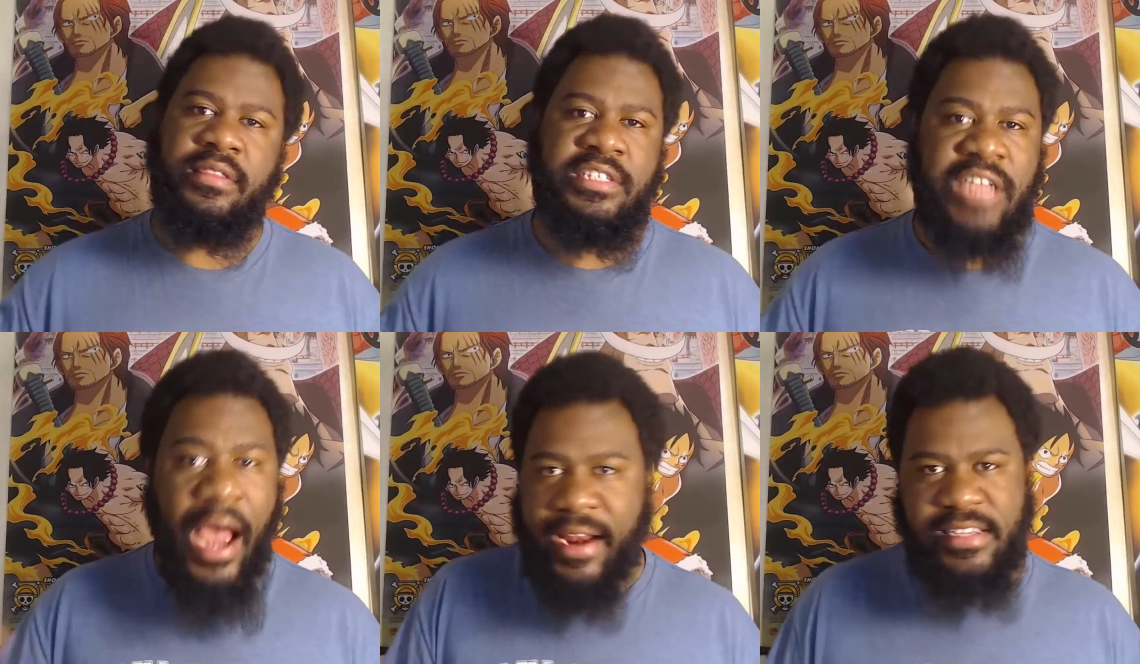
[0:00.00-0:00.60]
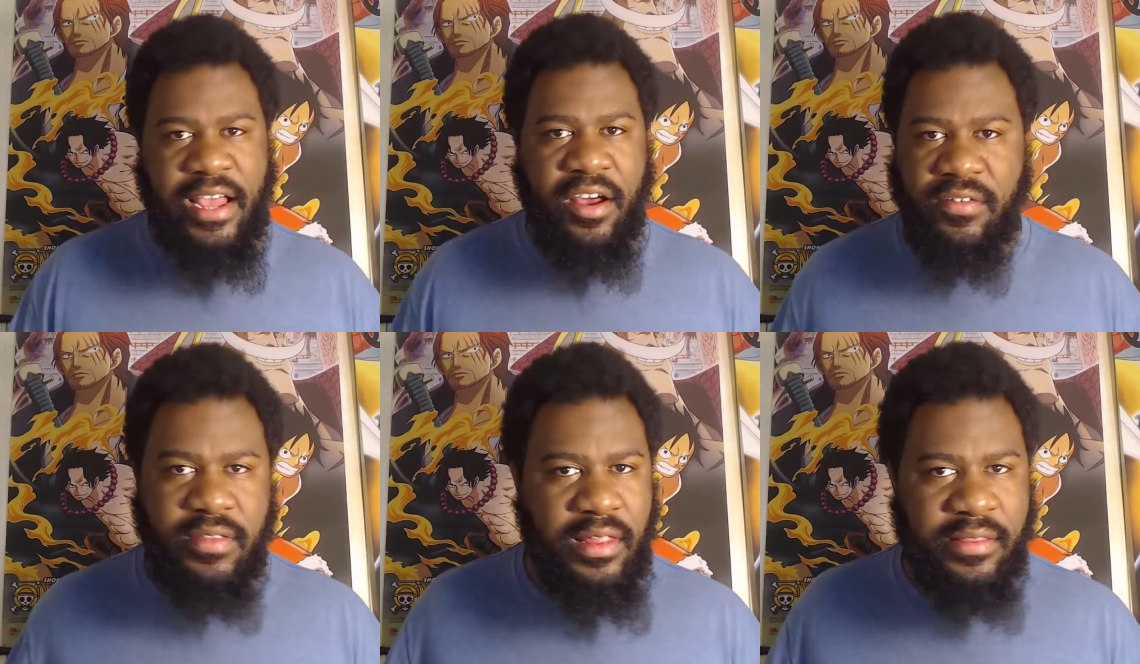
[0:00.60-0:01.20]
Speaker 1: Chinatown,
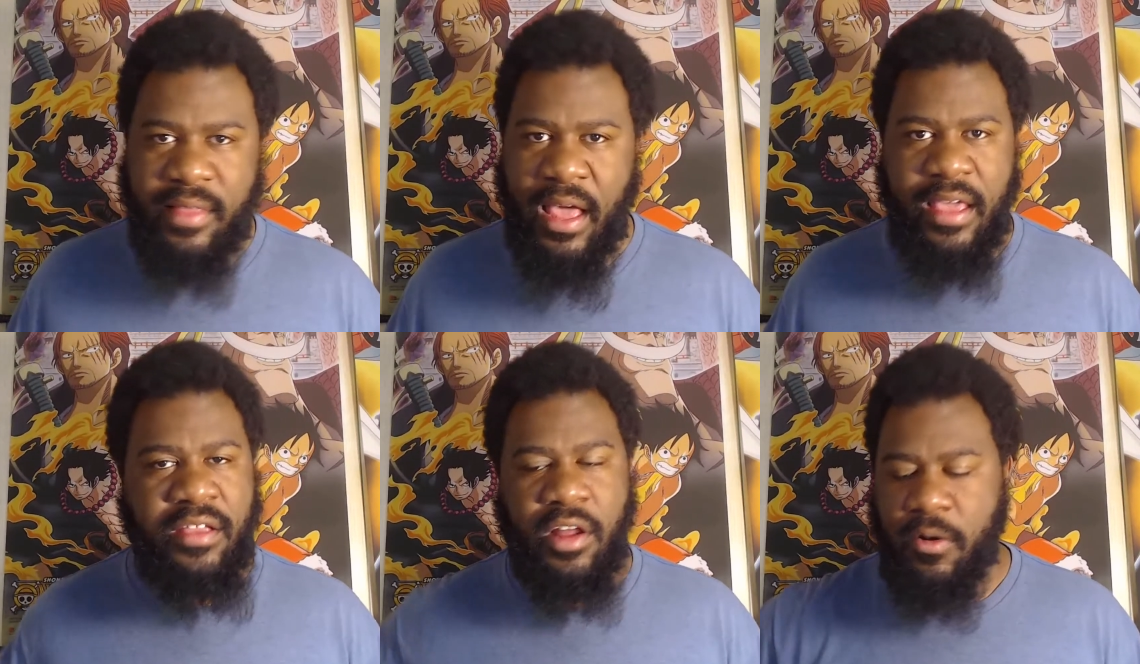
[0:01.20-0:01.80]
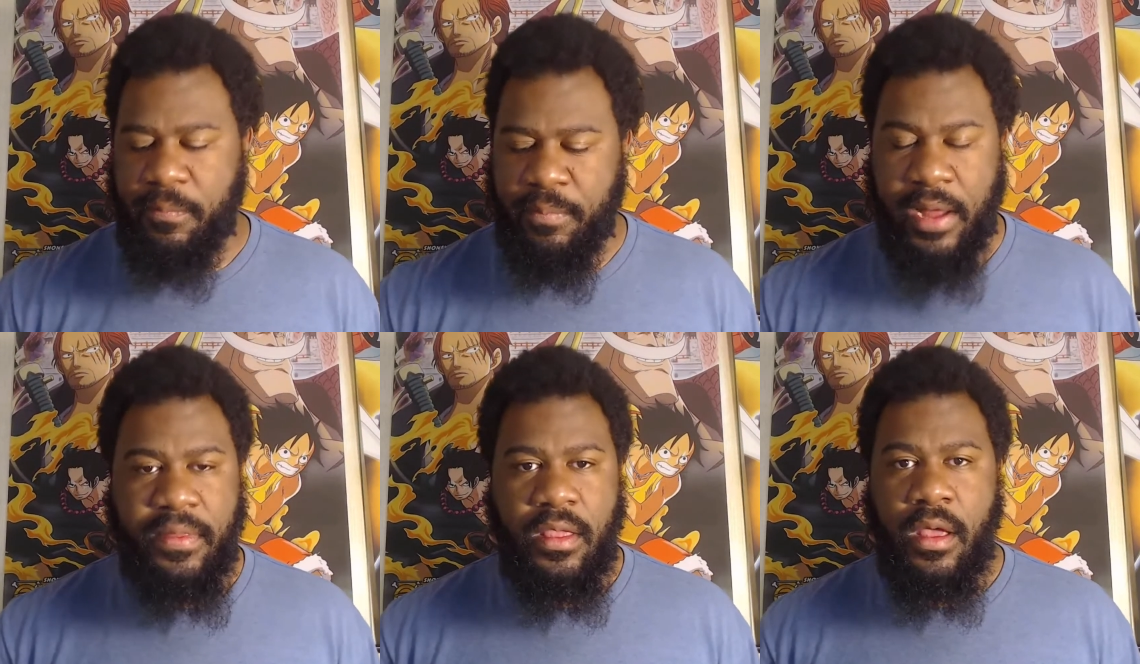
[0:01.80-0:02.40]
uh, you know.
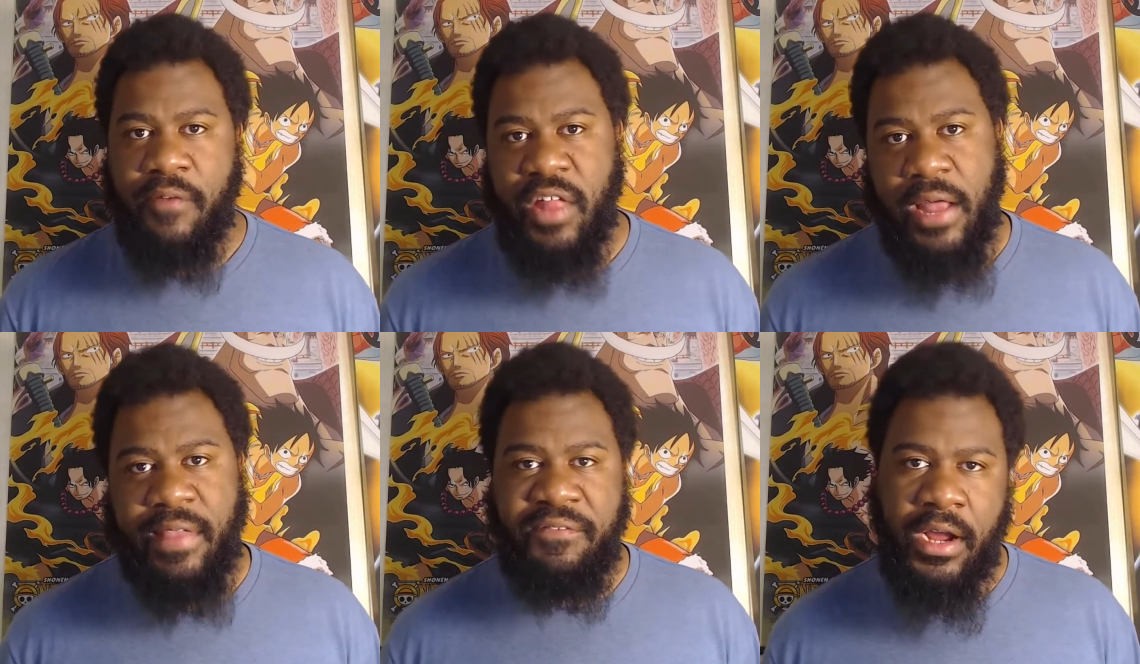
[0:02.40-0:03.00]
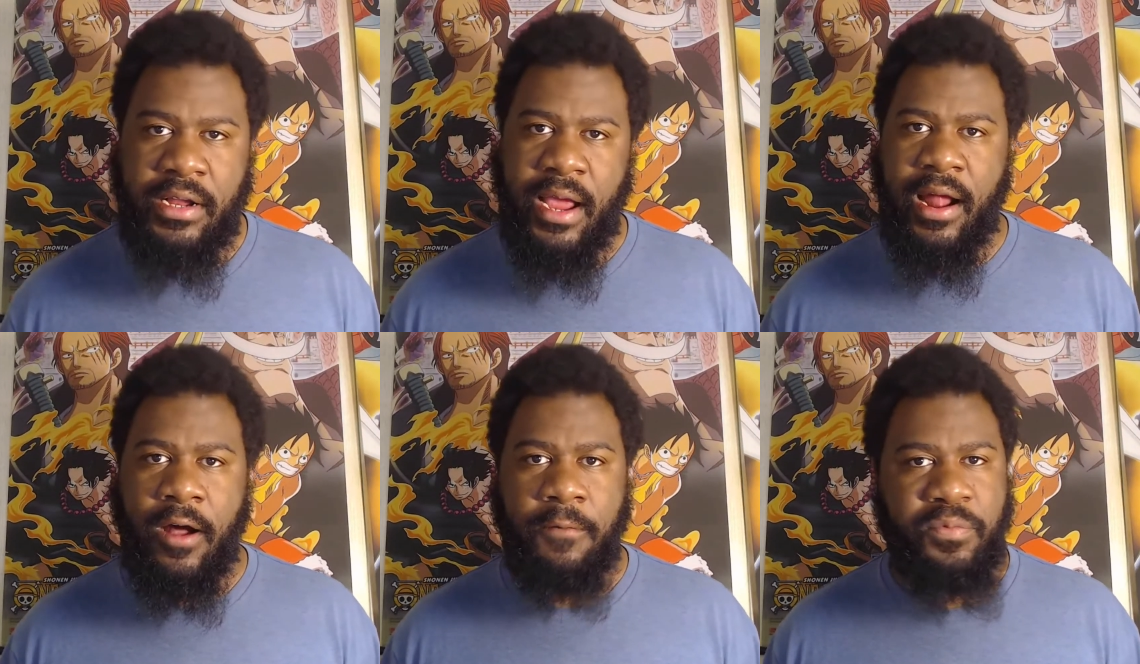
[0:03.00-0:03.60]
But I feel like if they figure that
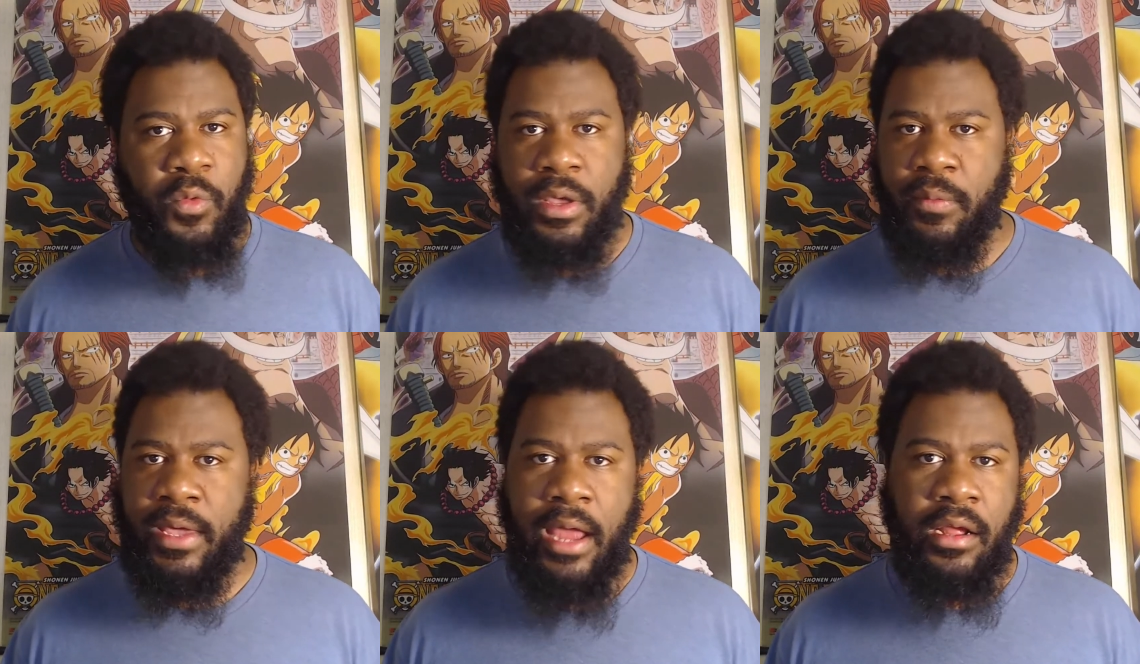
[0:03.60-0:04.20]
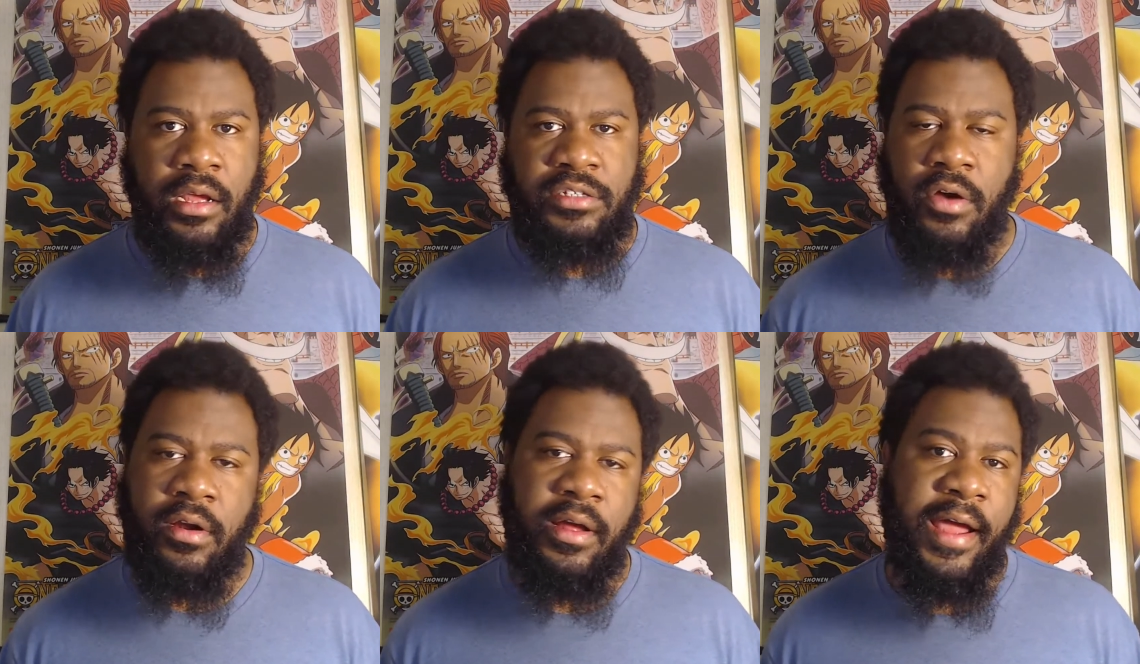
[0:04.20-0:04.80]
out, we we got a good show on
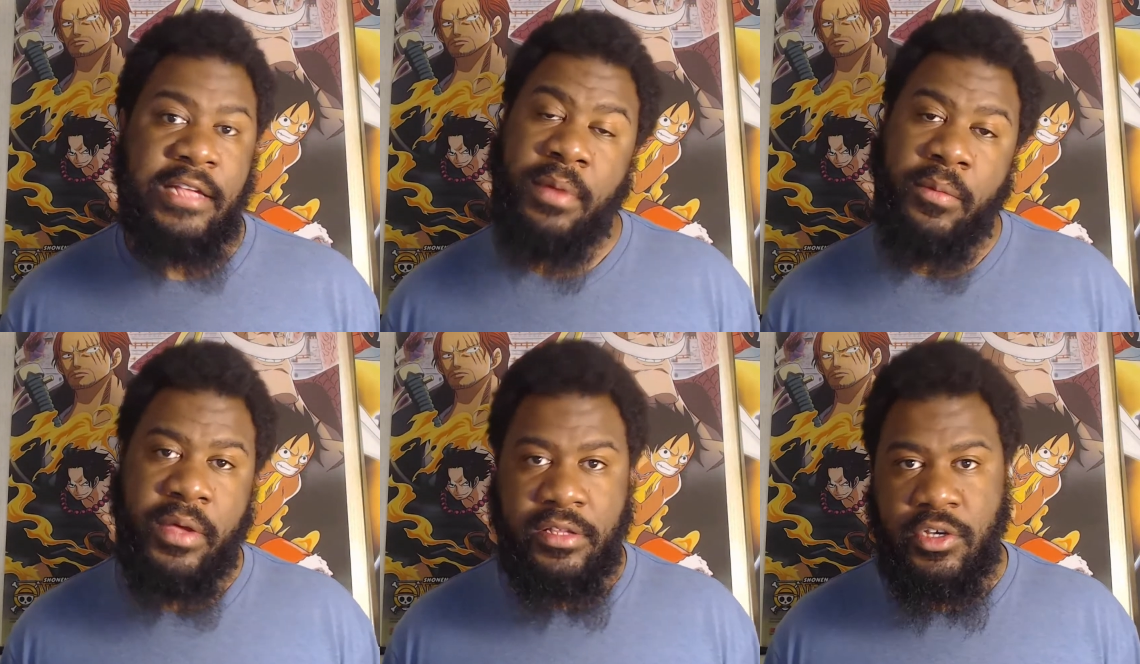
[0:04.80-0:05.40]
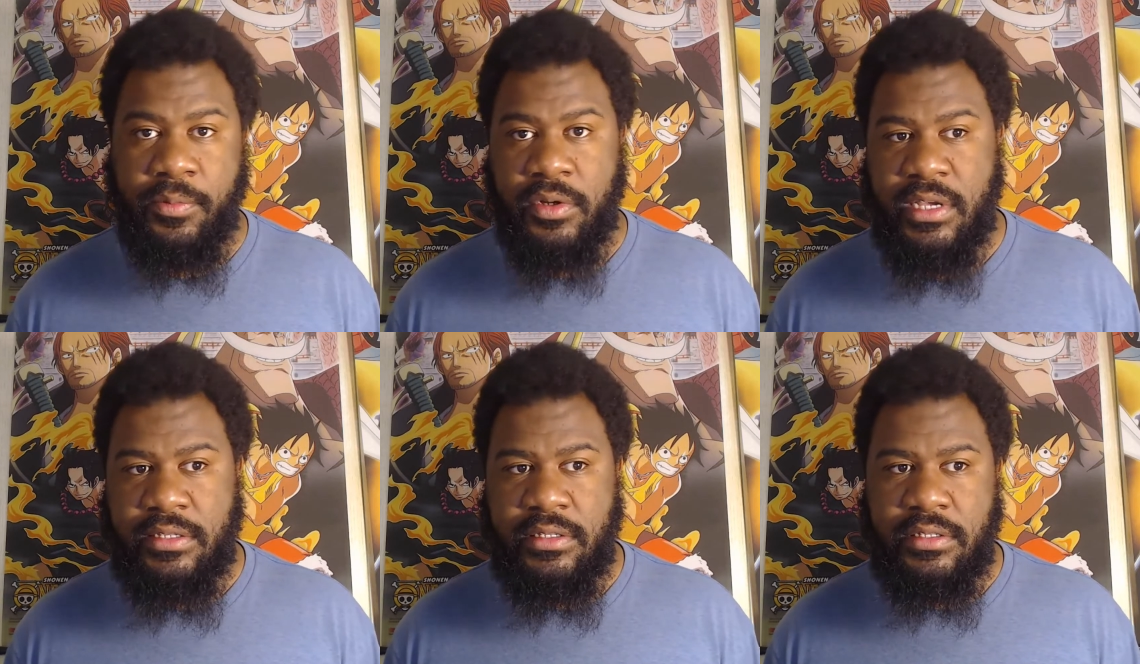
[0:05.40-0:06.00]
our hands. Maybe we can get two more
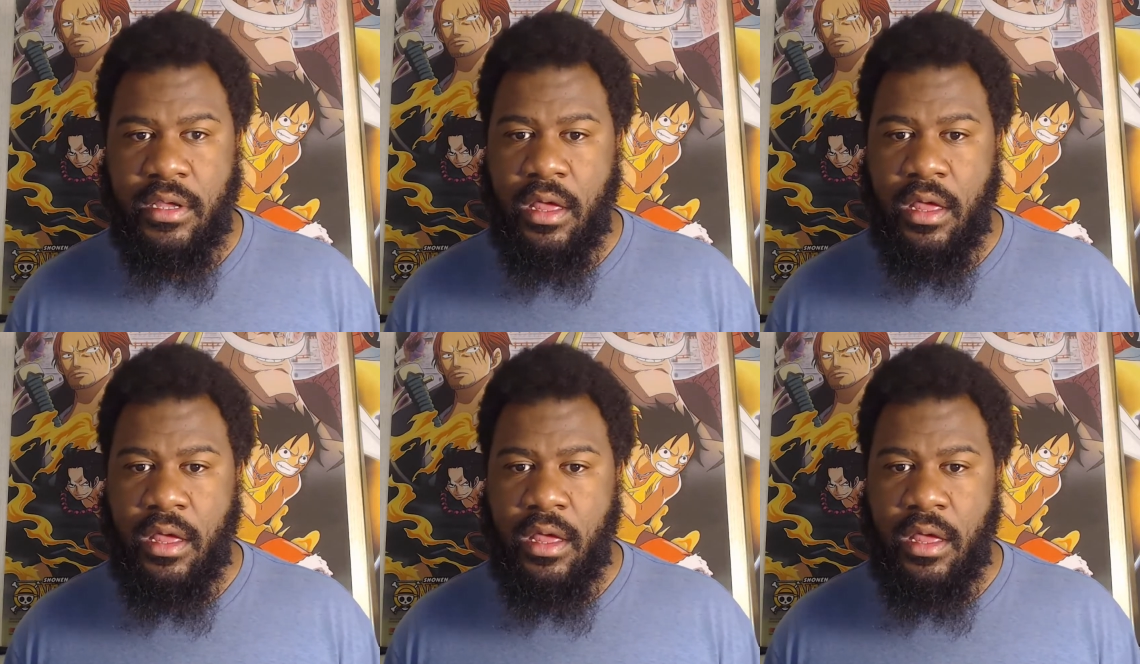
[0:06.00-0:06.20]
seasons.